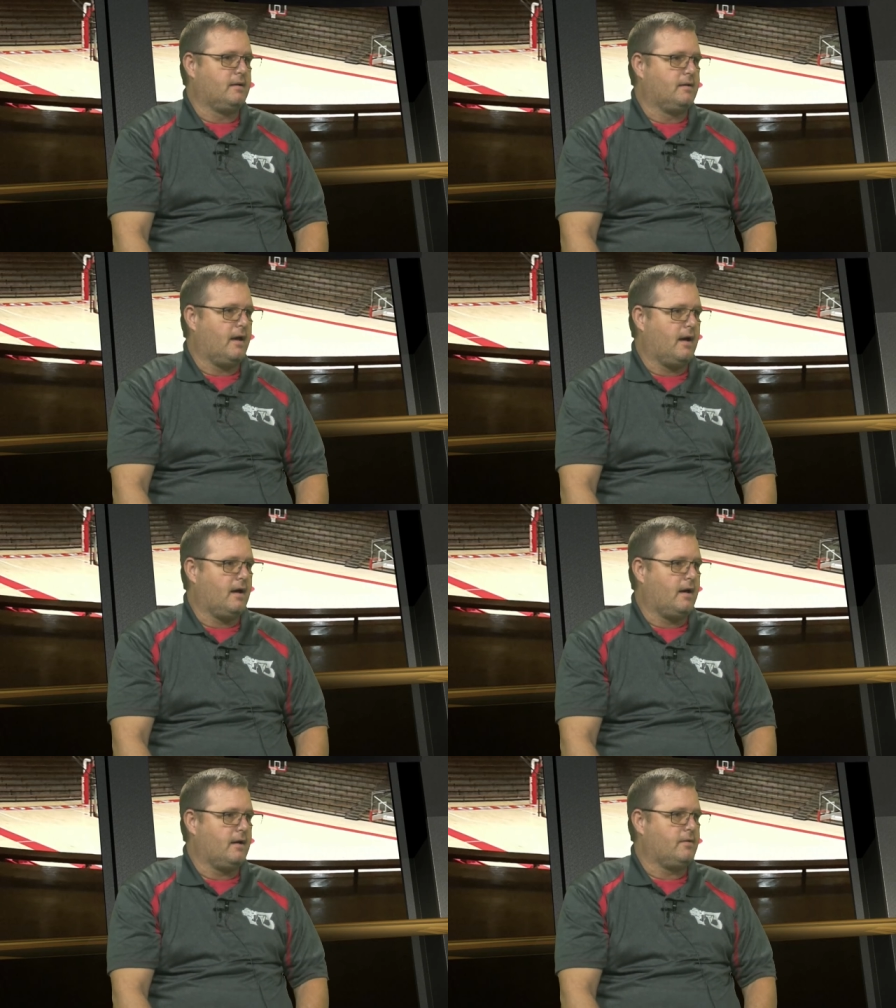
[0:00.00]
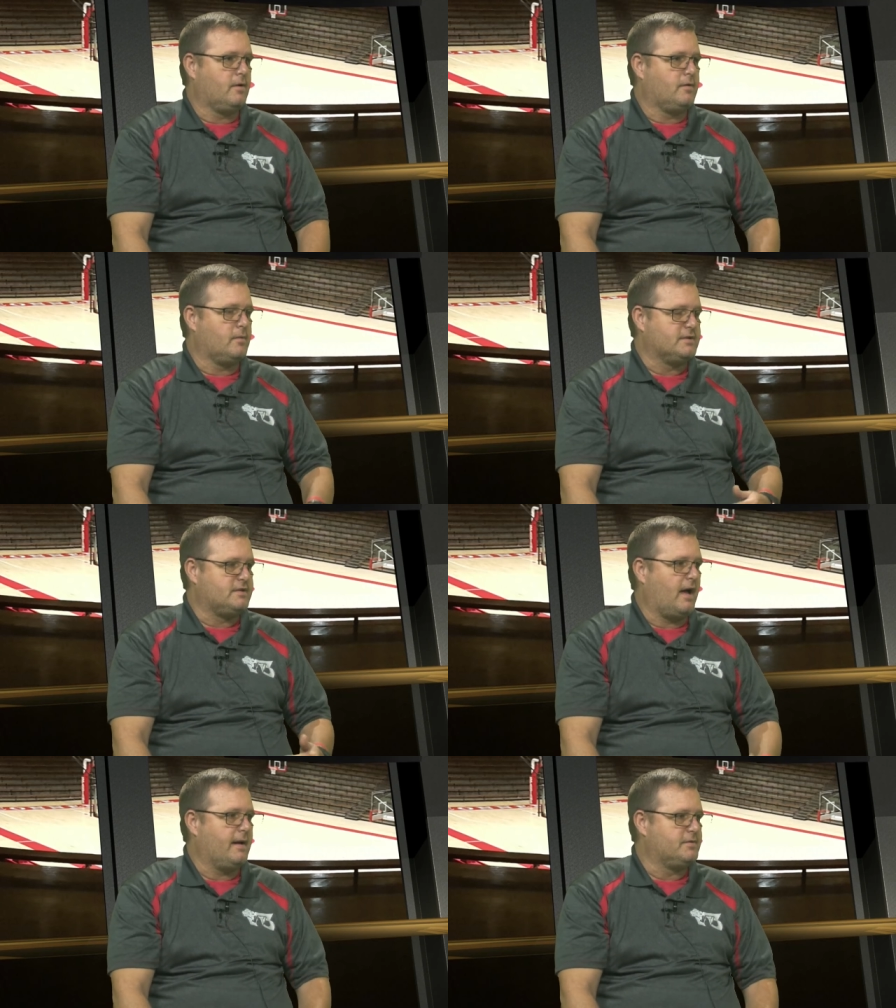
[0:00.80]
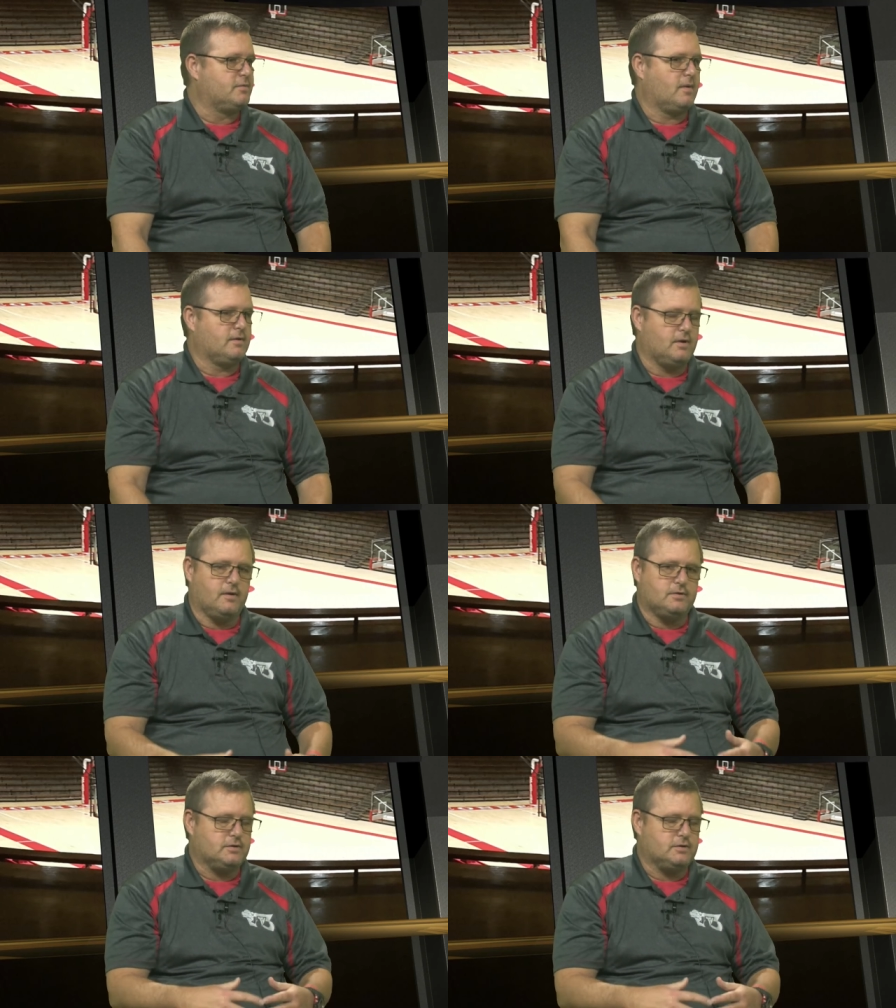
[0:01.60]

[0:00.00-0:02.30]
and uh, there, there, was times where uh,